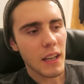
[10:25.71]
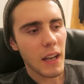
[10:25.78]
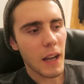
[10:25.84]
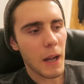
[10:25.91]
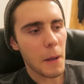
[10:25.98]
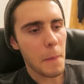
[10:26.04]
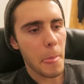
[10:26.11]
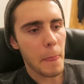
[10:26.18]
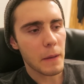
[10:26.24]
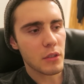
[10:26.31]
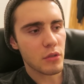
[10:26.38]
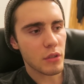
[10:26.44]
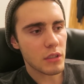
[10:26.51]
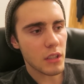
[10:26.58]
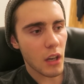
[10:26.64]
So I
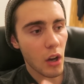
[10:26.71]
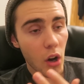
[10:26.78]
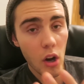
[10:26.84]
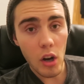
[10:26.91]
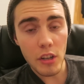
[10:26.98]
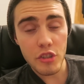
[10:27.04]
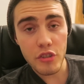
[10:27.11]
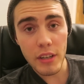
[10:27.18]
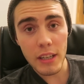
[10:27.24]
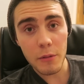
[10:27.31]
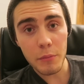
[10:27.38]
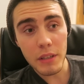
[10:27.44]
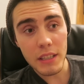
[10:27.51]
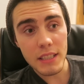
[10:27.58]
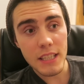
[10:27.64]
was like, oh, do you
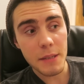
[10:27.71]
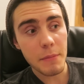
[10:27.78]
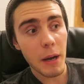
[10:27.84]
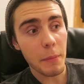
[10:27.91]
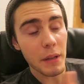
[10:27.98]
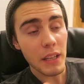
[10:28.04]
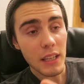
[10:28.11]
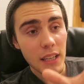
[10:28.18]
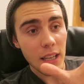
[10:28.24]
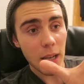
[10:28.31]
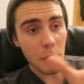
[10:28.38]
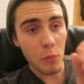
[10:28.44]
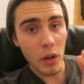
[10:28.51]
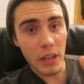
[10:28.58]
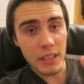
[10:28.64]
reckon we could team up
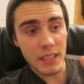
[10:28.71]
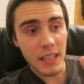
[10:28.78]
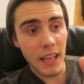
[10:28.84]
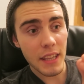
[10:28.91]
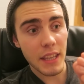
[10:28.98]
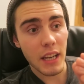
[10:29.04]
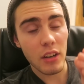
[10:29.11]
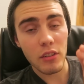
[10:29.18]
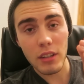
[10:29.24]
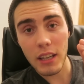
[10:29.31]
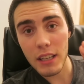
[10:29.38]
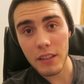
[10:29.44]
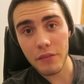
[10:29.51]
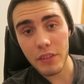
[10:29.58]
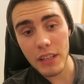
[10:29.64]
and work together on
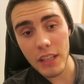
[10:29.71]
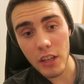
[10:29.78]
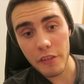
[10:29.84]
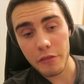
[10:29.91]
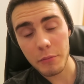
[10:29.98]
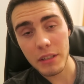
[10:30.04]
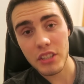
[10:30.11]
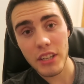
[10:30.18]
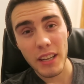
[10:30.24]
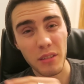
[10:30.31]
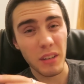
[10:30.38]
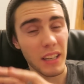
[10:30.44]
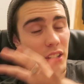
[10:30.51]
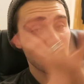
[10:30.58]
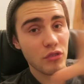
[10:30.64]
like a video for my
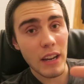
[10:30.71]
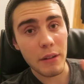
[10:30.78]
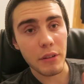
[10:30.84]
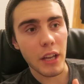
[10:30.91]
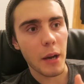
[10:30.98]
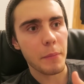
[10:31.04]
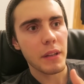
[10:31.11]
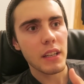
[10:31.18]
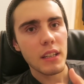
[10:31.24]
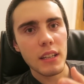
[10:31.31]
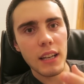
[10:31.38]
channel, like a roundup?